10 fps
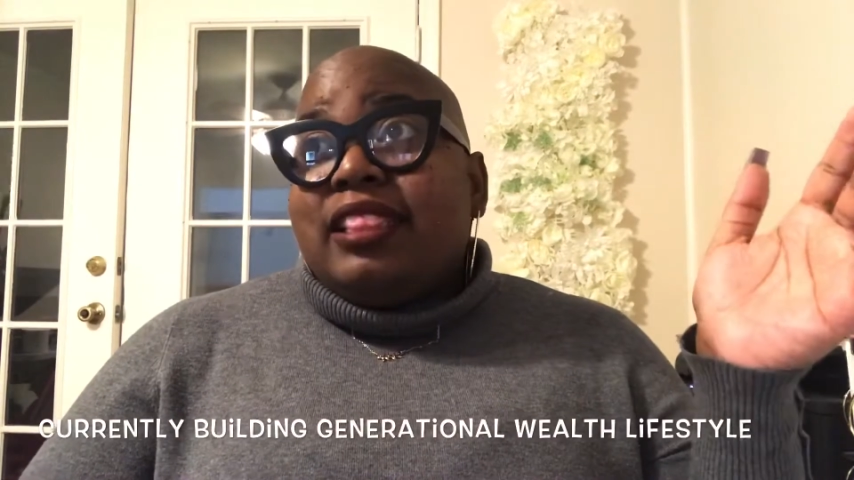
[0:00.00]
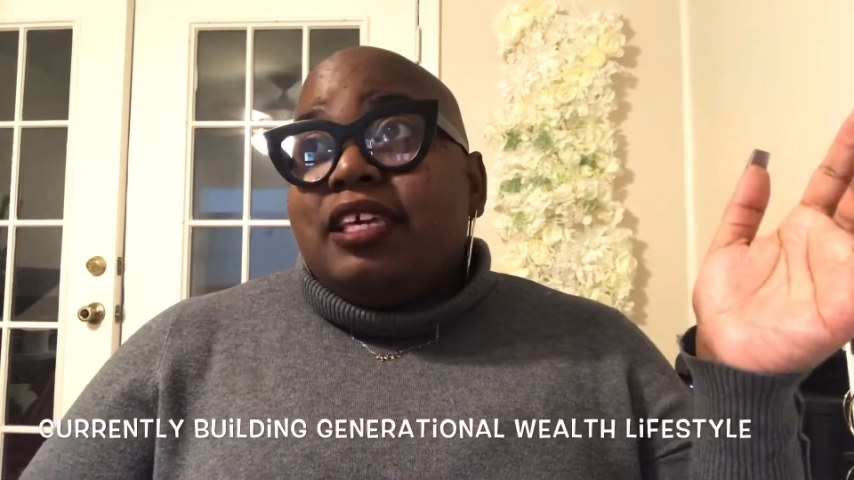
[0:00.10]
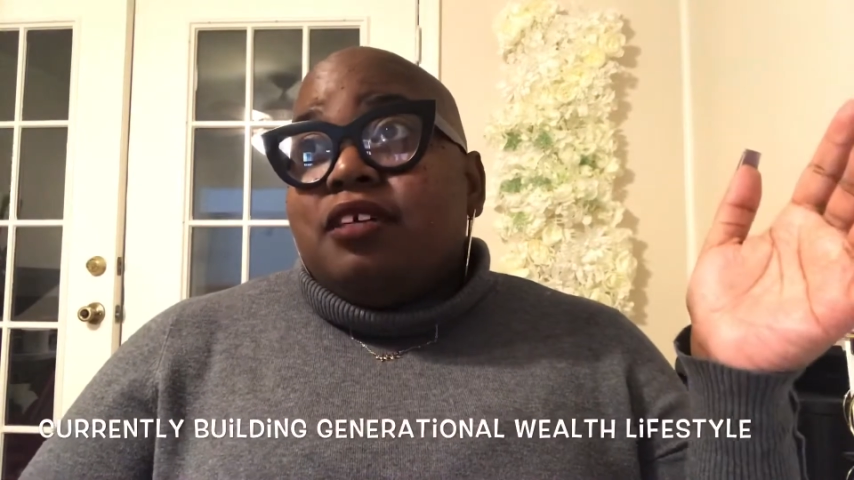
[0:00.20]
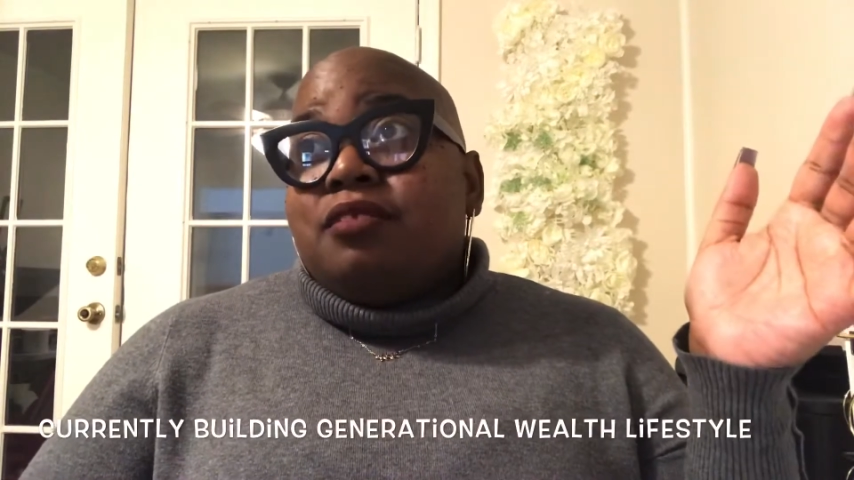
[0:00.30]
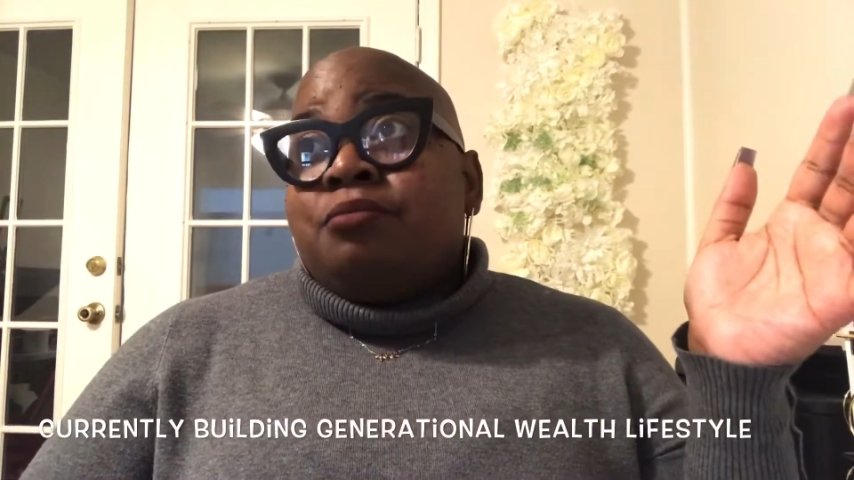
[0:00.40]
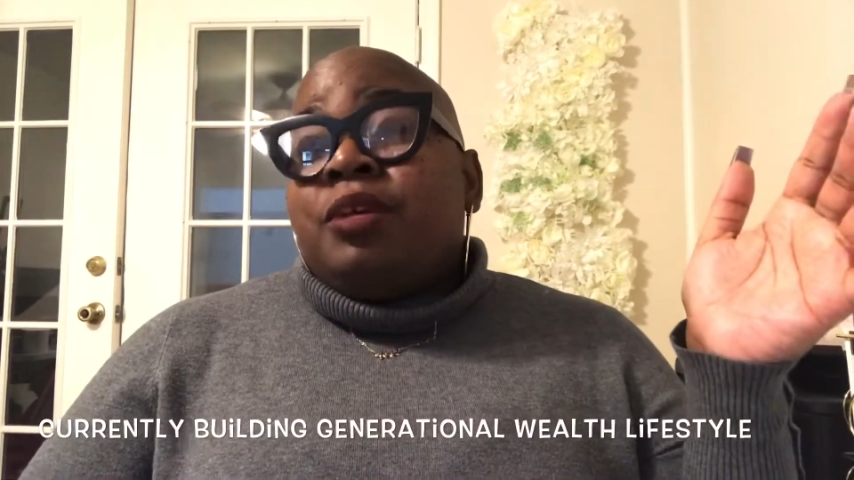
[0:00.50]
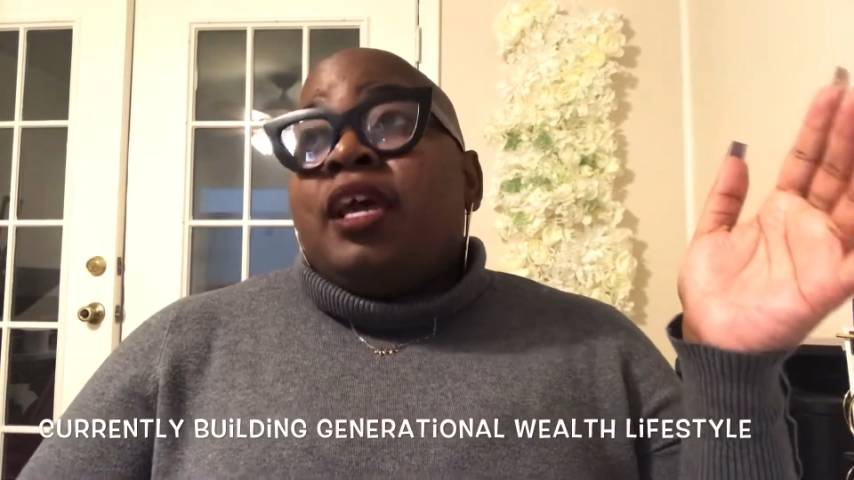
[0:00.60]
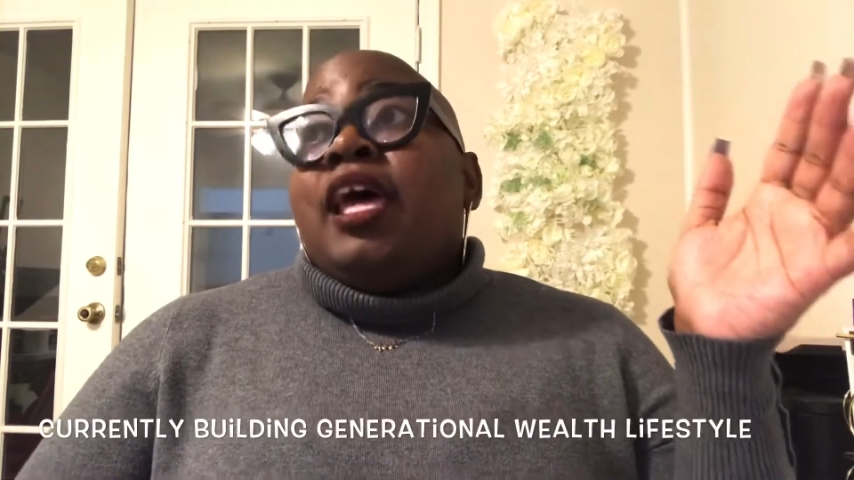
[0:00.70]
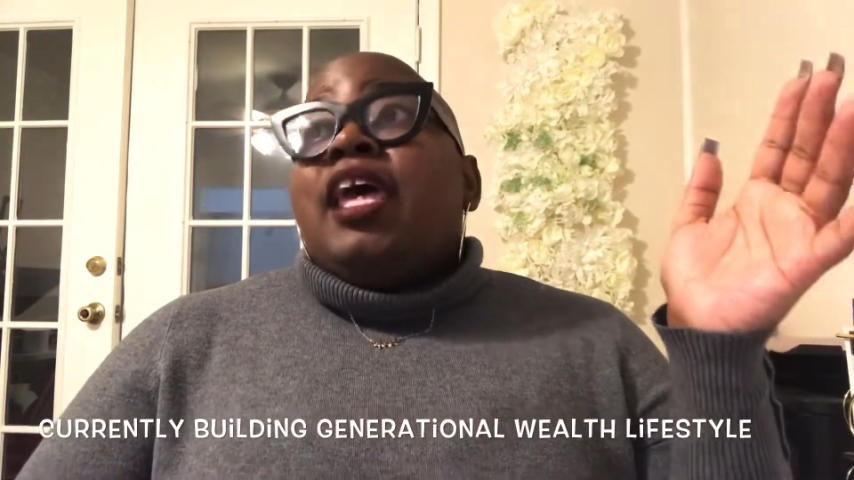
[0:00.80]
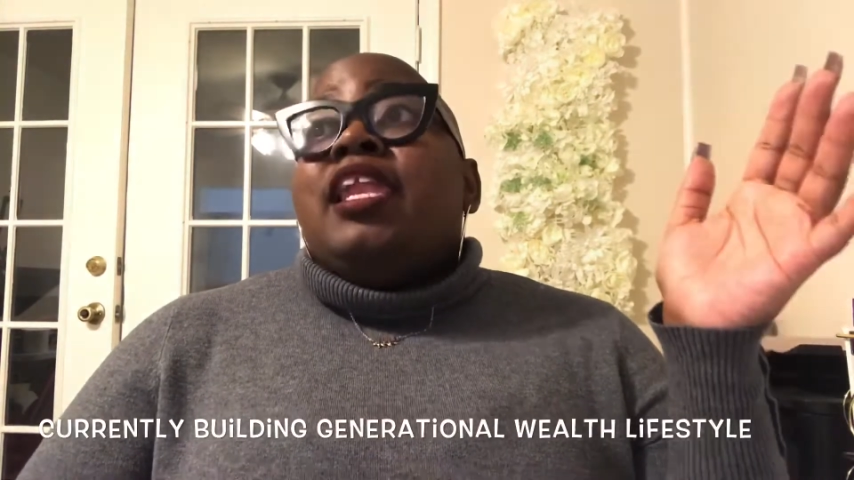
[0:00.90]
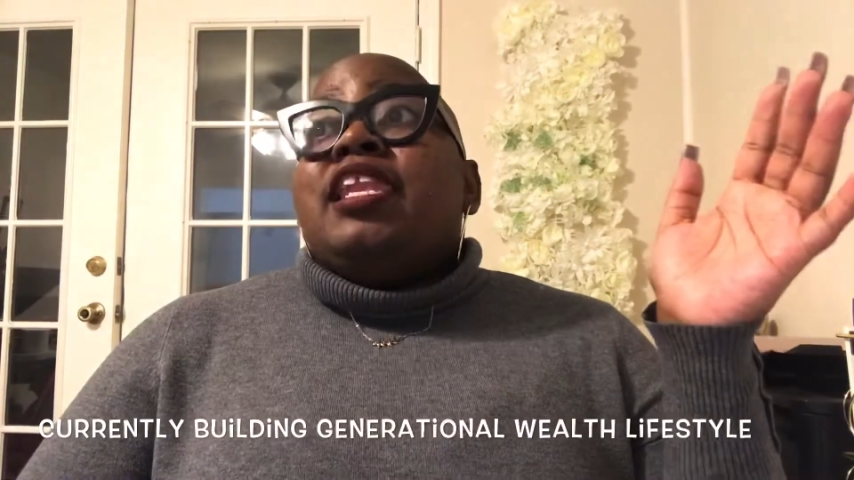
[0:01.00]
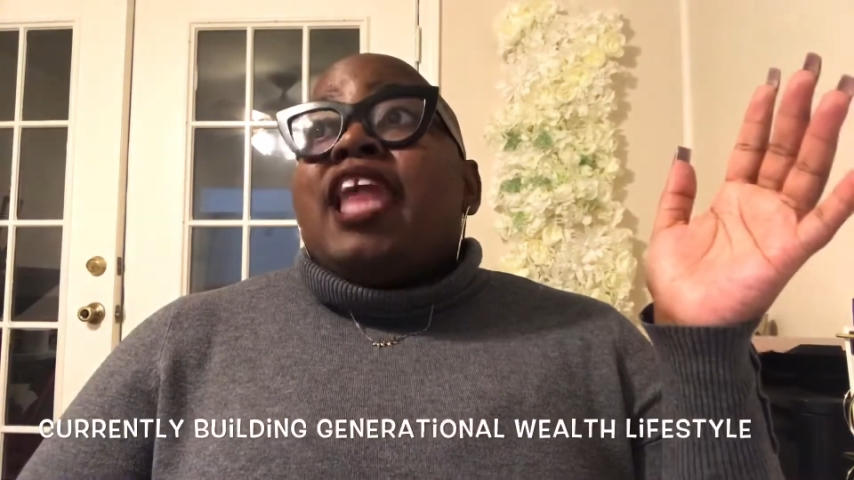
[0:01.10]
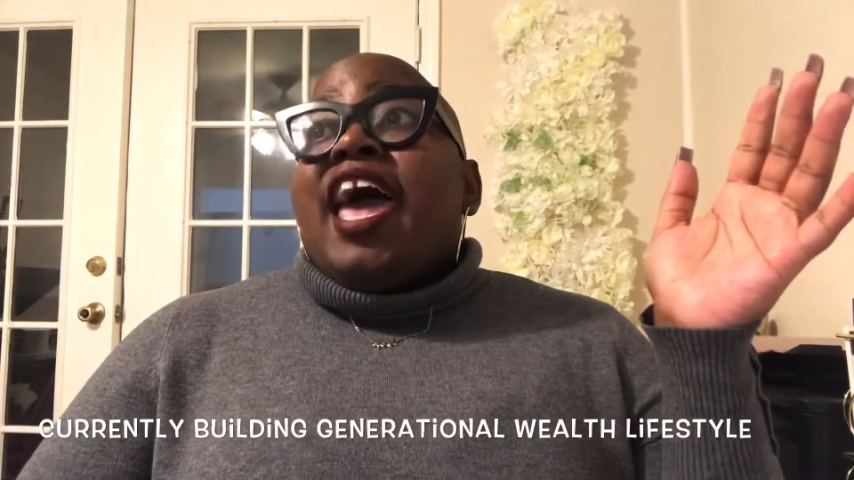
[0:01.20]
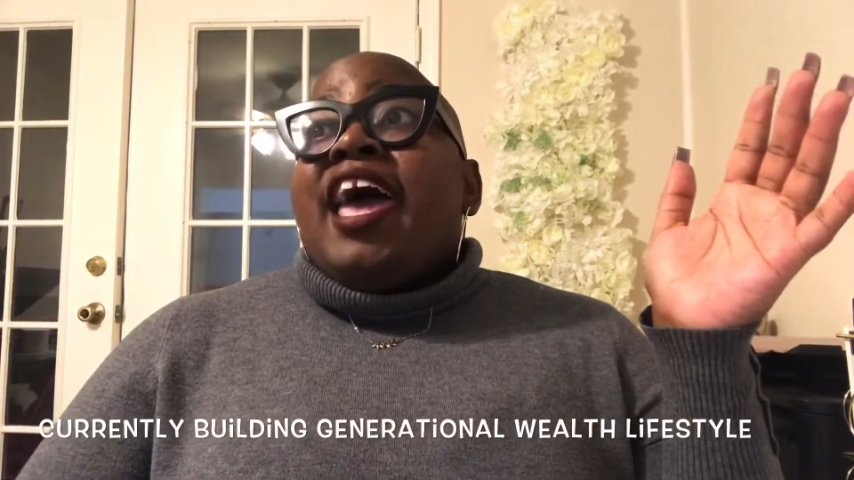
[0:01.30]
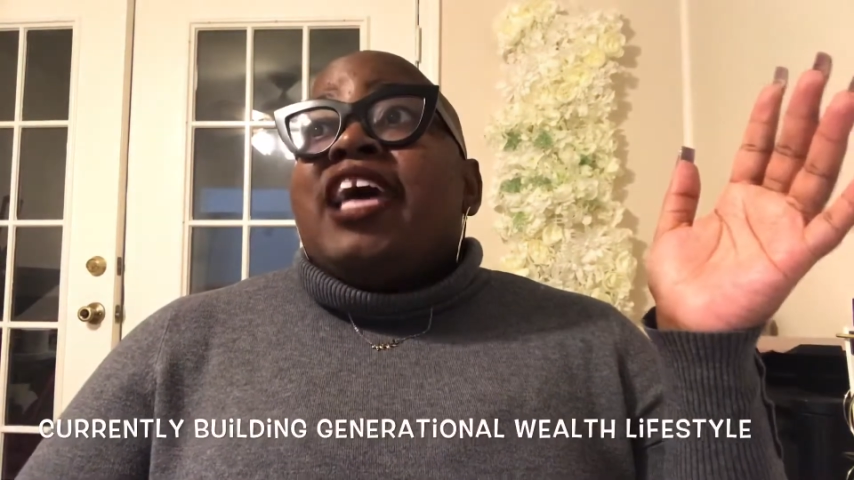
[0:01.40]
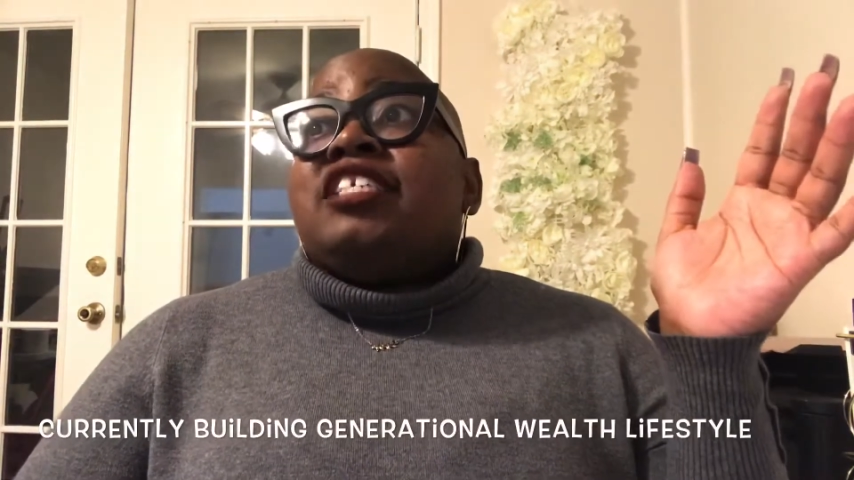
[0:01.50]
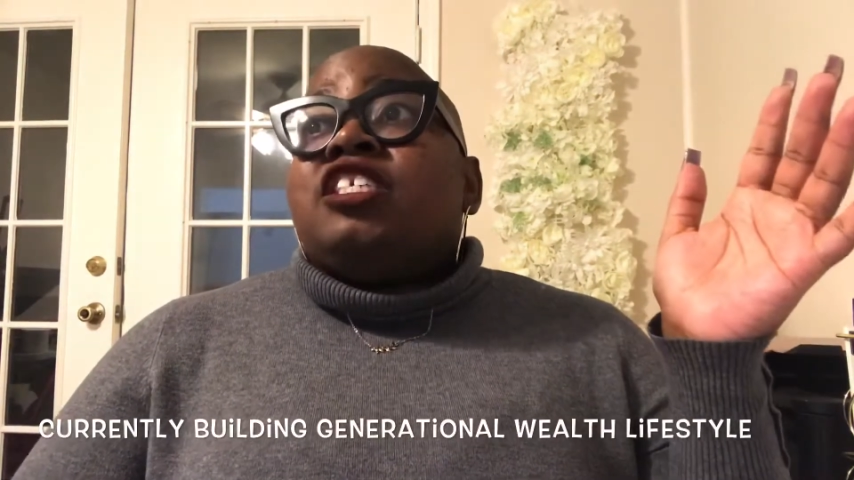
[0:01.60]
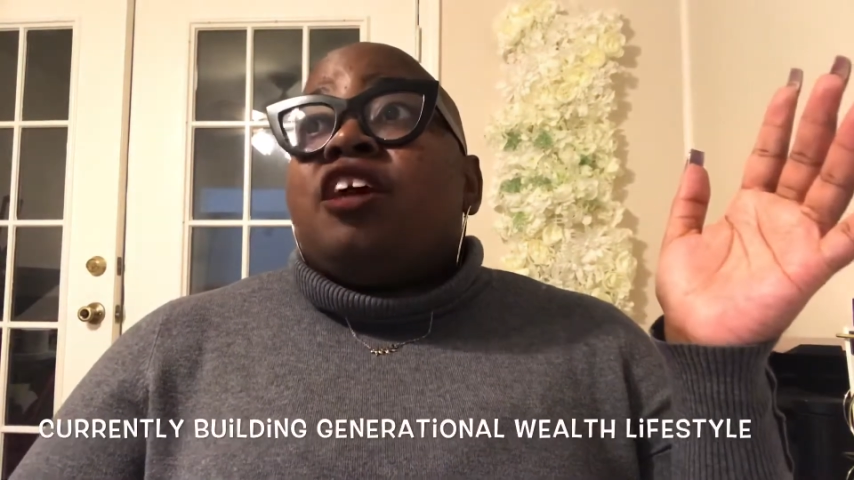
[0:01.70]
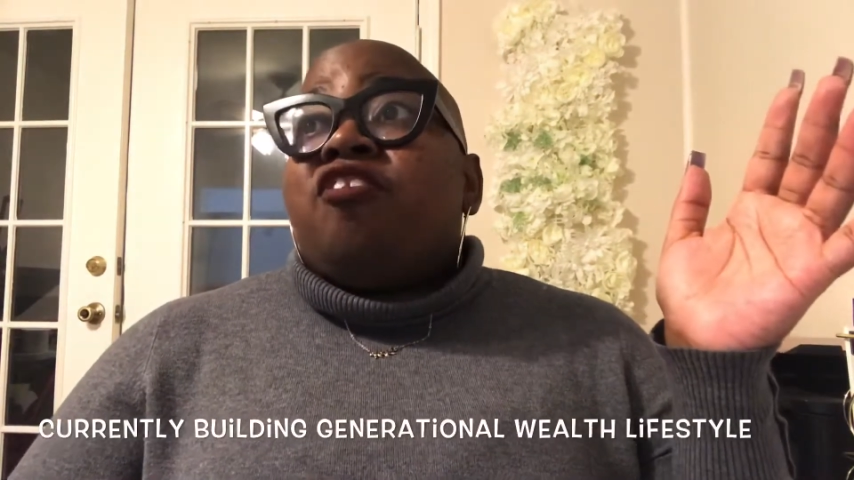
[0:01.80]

them last